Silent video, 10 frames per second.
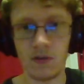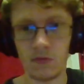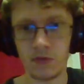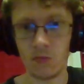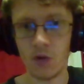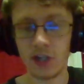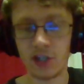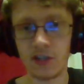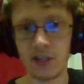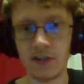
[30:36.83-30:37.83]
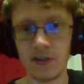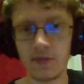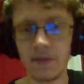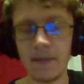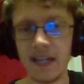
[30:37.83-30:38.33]
watched the series
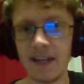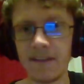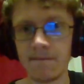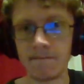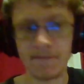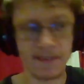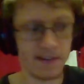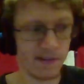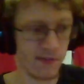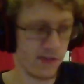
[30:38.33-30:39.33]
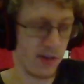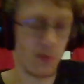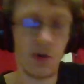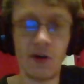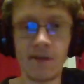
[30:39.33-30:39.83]
from the beginning, they
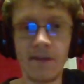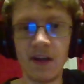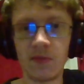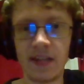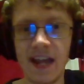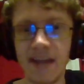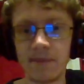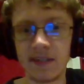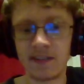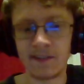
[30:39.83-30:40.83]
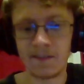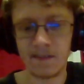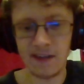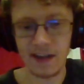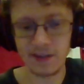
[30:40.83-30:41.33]
were horrified when they happened.
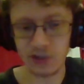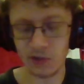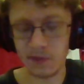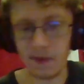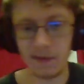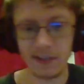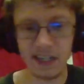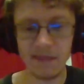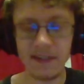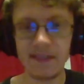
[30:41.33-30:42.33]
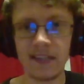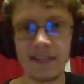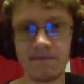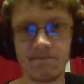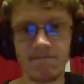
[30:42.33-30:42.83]
And so they're probably going to be,
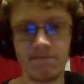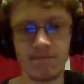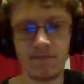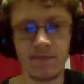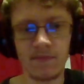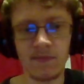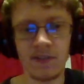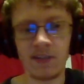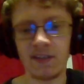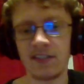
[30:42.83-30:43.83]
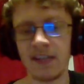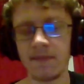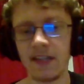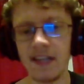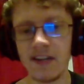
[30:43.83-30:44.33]
like, same
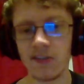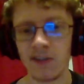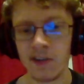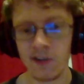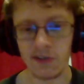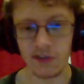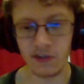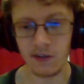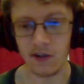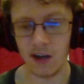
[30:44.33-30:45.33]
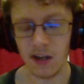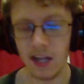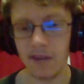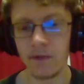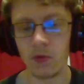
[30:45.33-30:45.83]
thing here. Like, a
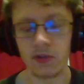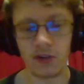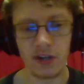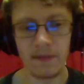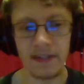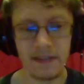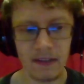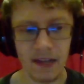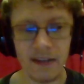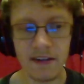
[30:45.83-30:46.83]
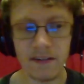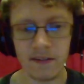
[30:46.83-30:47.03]
lot of viewers are going to be delighted